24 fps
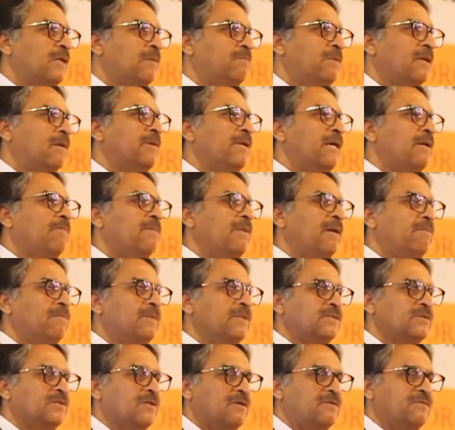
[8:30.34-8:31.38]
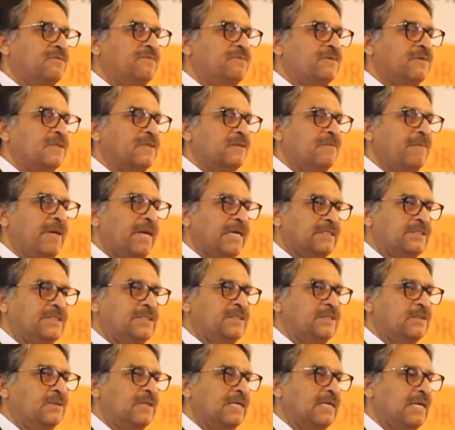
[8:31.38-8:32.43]
permanent members of
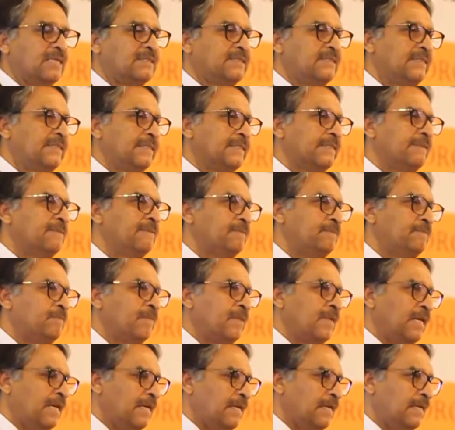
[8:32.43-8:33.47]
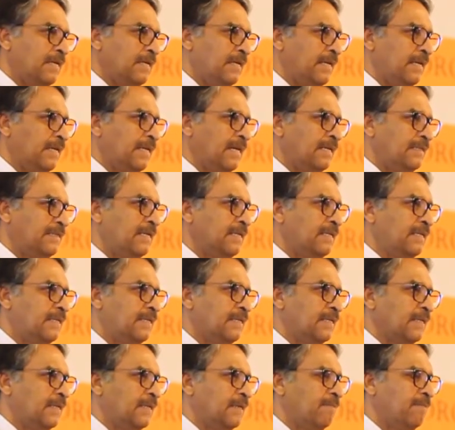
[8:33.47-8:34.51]
SCO last year. And I
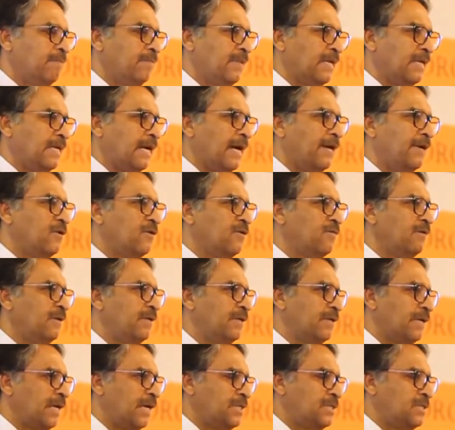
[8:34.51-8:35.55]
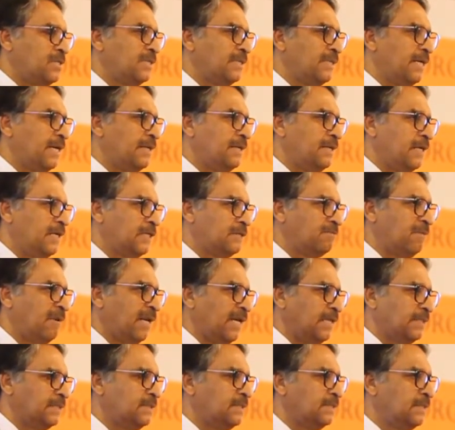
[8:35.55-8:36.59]
think the kind of interaction that takes
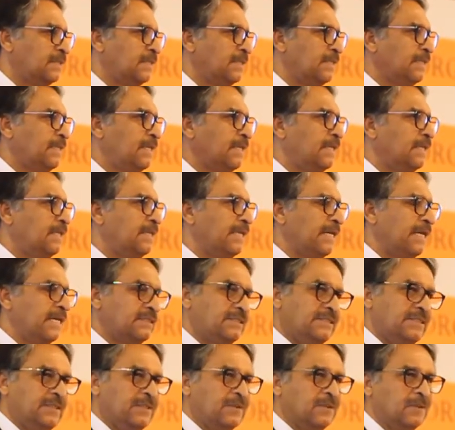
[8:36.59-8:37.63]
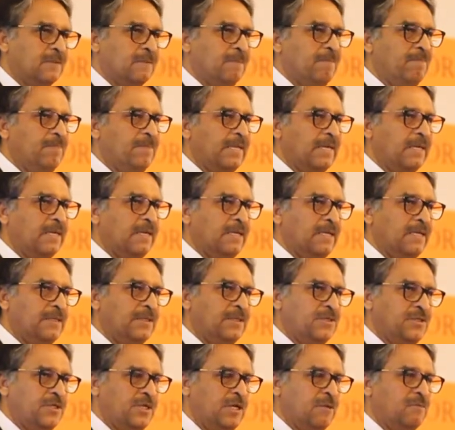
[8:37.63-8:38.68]
place in the SCO in
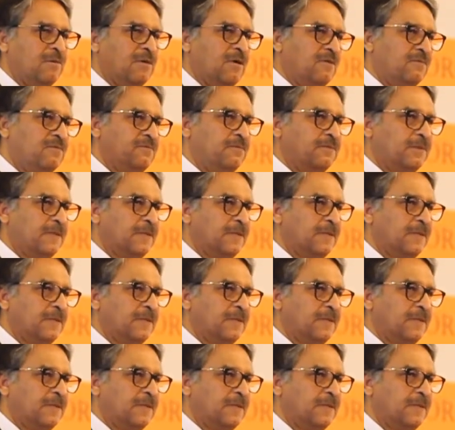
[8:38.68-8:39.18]
the shape of